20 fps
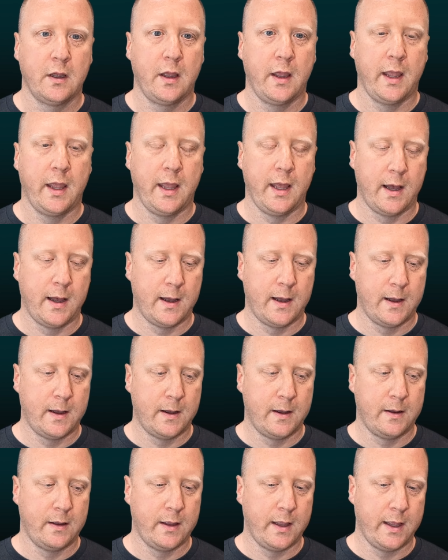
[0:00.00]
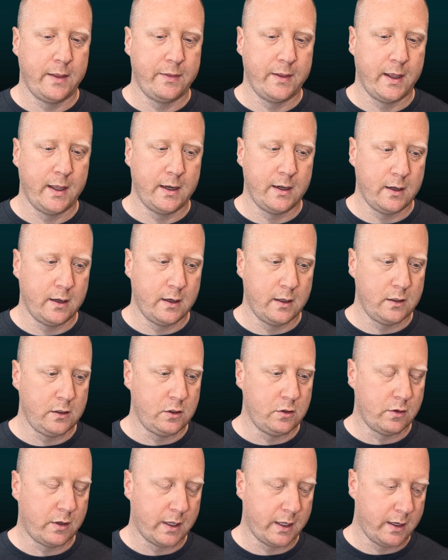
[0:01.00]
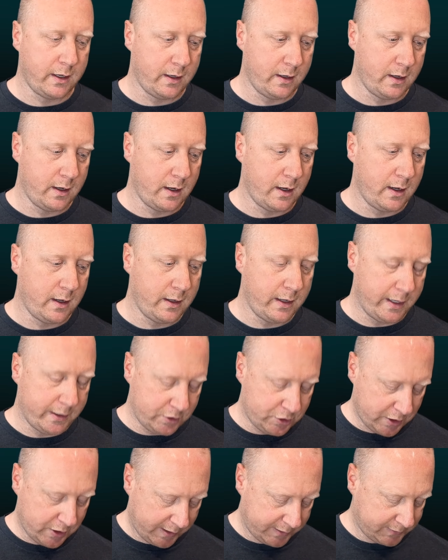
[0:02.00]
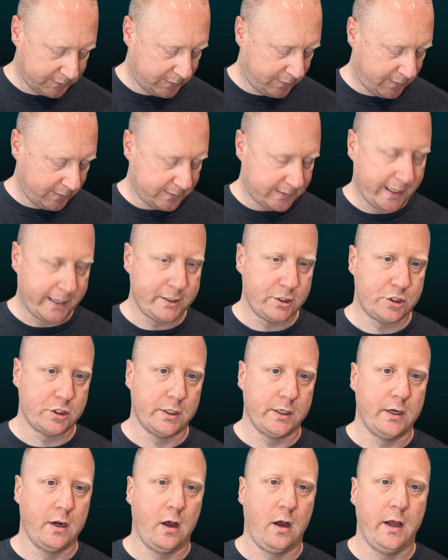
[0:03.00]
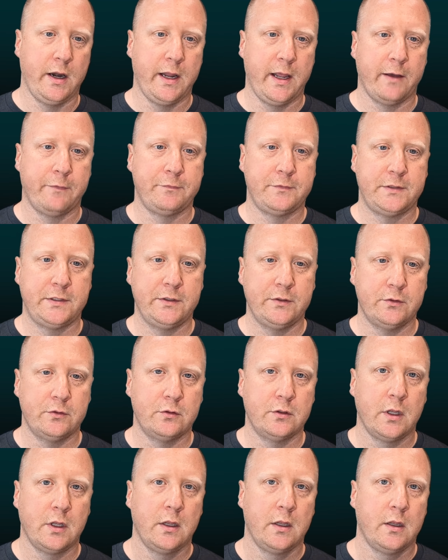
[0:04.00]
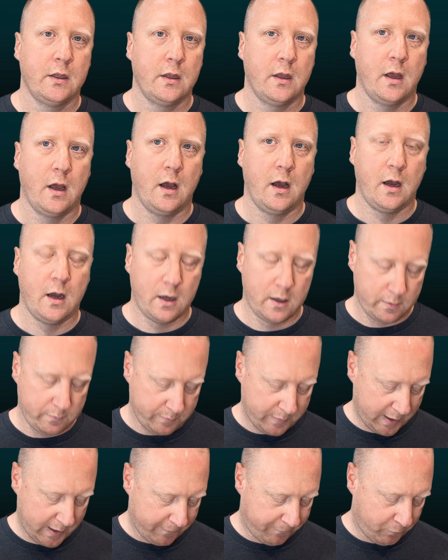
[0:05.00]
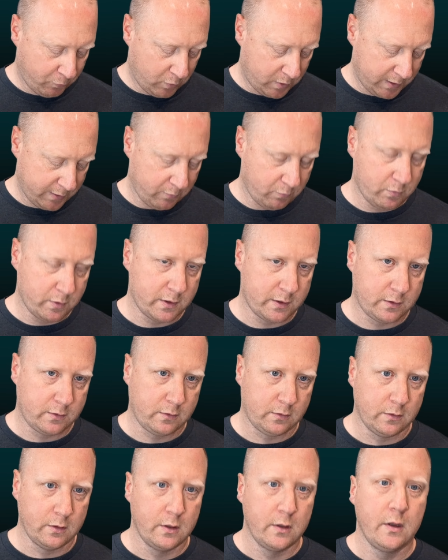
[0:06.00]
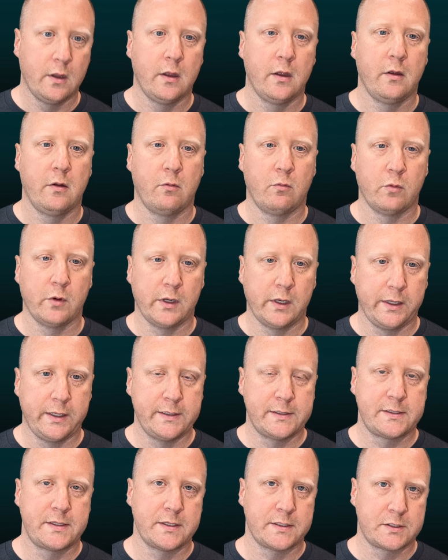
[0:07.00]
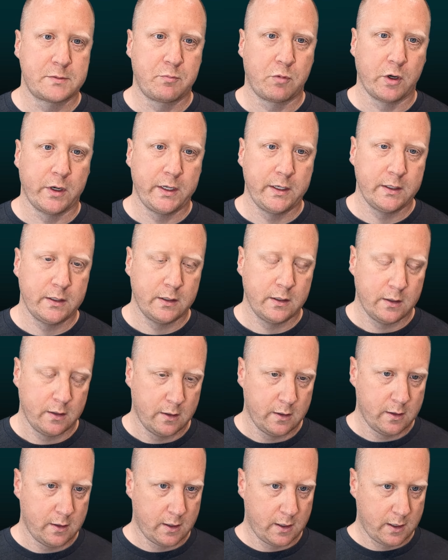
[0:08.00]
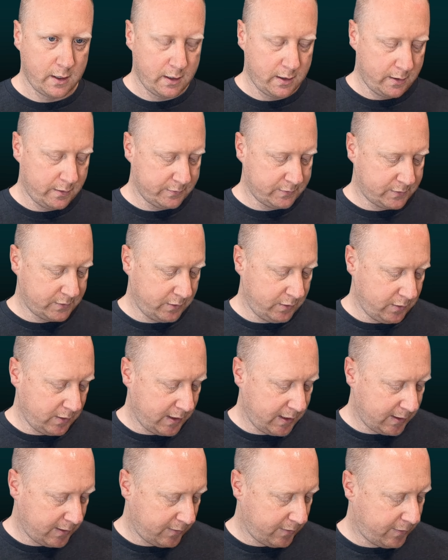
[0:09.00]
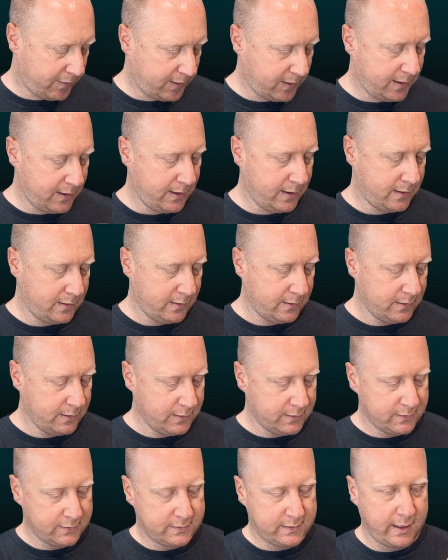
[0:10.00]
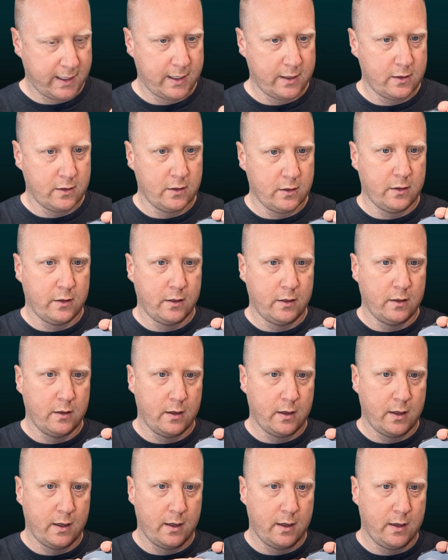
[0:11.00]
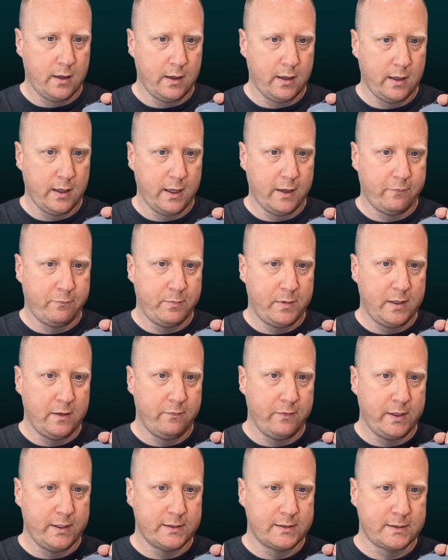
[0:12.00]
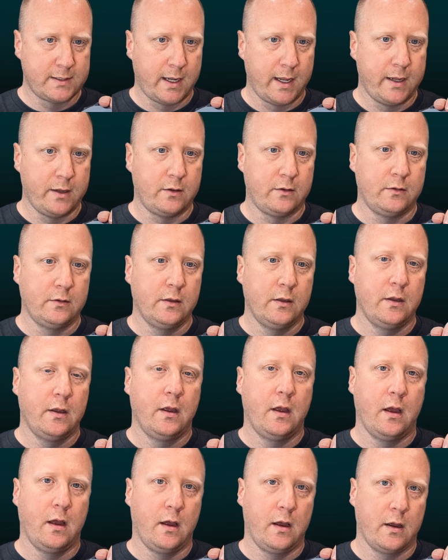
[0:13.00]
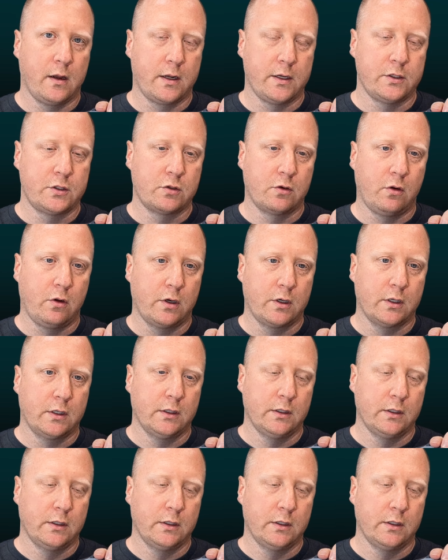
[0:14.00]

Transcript: and then you can adjust the tension on F2. F1 will release the spring, so you get the standard FPV style controller.